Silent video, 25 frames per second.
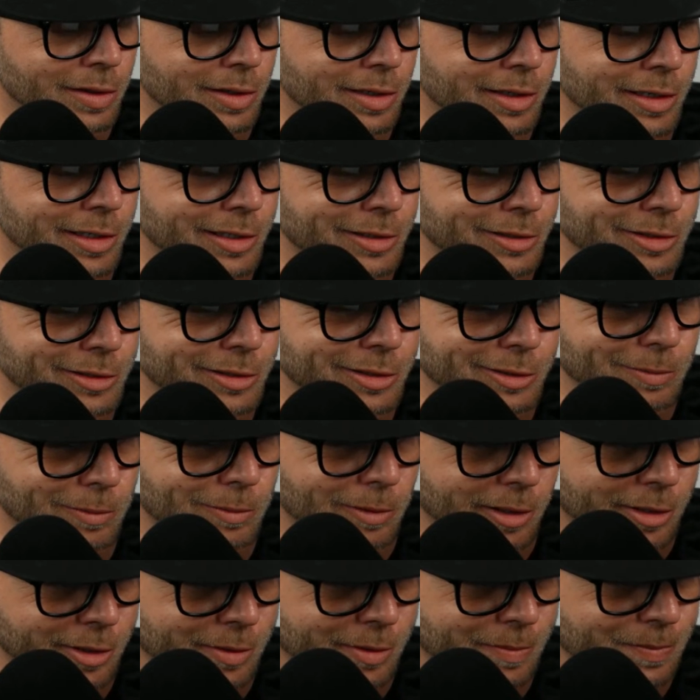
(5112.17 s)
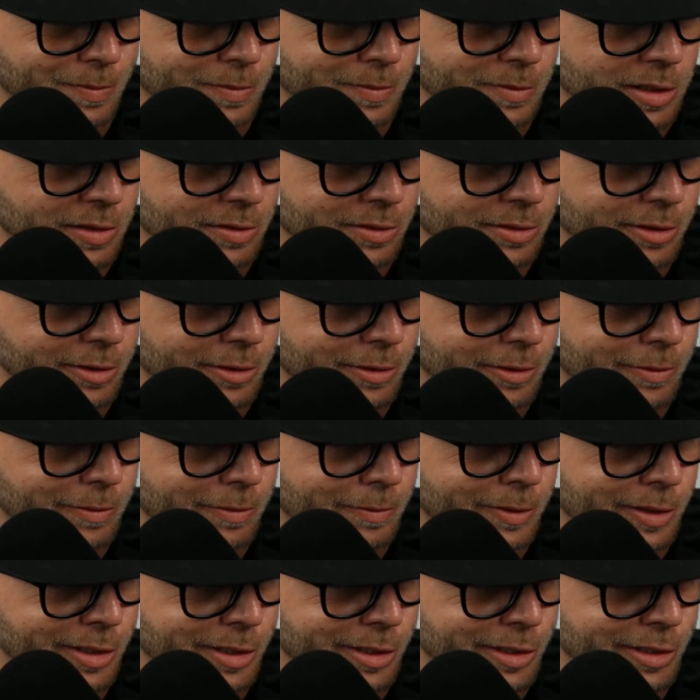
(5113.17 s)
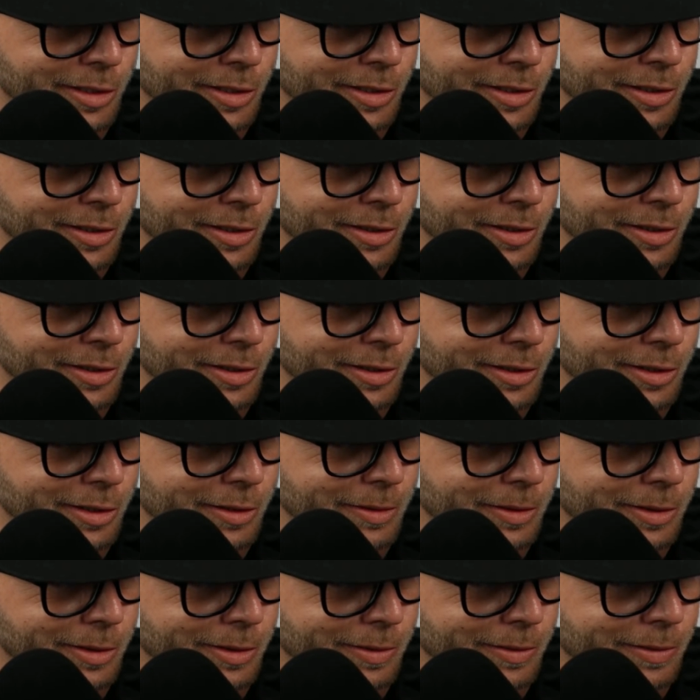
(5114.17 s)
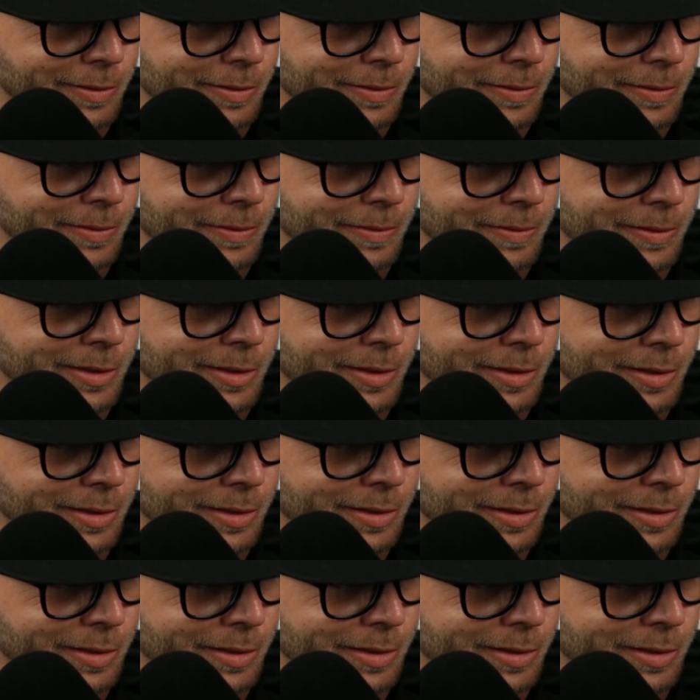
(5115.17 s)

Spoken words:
And it should just work. And so we can click on